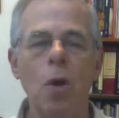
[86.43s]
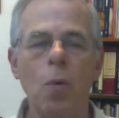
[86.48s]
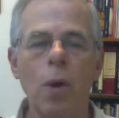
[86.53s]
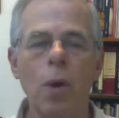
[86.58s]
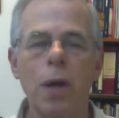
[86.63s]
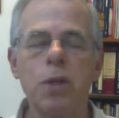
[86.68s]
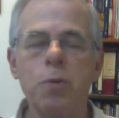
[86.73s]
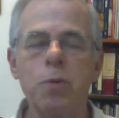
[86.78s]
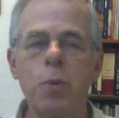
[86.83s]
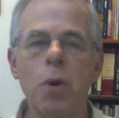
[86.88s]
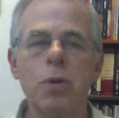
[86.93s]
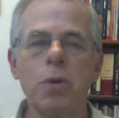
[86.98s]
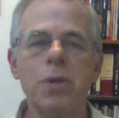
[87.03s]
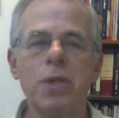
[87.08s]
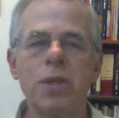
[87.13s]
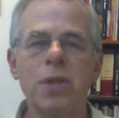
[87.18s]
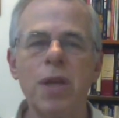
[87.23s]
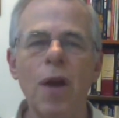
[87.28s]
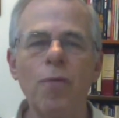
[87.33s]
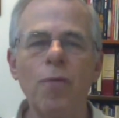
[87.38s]
where I spoke
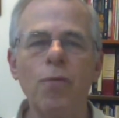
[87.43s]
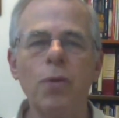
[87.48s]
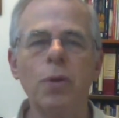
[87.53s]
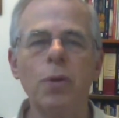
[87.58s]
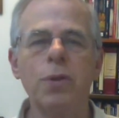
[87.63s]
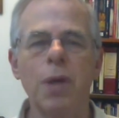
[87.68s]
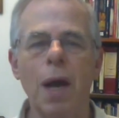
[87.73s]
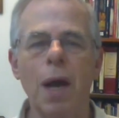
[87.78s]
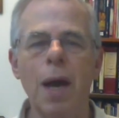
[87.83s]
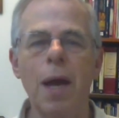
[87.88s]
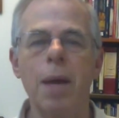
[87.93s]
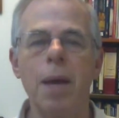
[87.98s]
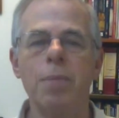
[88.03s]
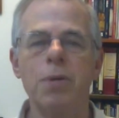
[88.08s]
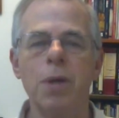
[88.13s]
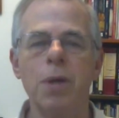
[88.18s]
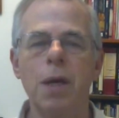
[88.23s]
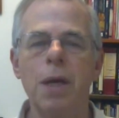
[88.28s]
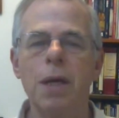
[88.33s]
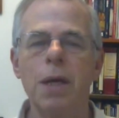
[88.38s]
several
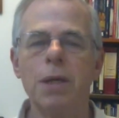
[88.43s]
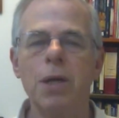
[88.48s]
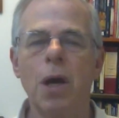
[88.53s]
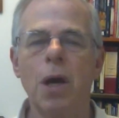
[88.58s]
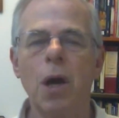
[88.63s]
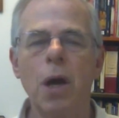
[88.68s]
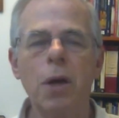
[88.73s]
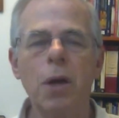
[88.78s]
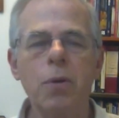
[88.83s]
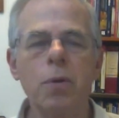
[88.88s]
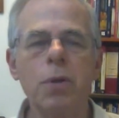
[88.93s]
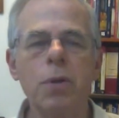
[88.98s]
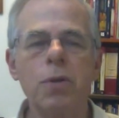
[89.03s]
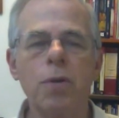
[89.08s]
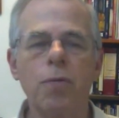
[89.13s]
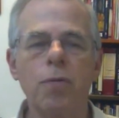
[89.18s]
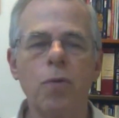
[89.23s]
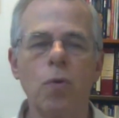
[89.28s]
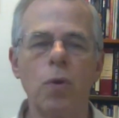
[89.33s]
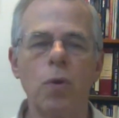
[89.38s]
times to
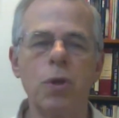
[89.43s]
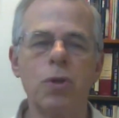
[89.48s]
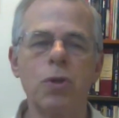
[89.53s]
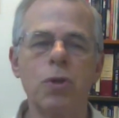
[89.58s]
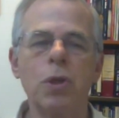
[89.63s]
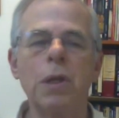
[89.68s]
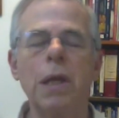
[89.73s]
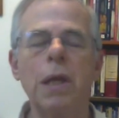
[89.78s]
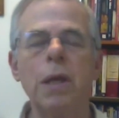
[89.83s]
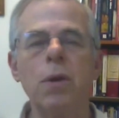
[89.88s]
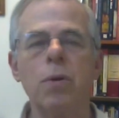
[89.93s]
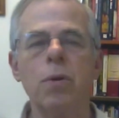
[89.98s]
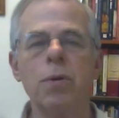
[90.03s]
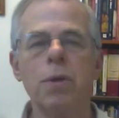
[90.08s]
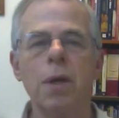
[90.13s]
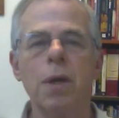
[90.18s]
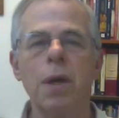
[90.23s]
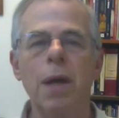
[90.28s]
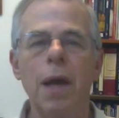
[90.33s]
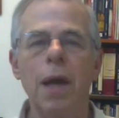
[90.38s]
hundreds of Christian
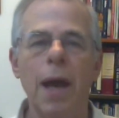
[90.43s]
leaders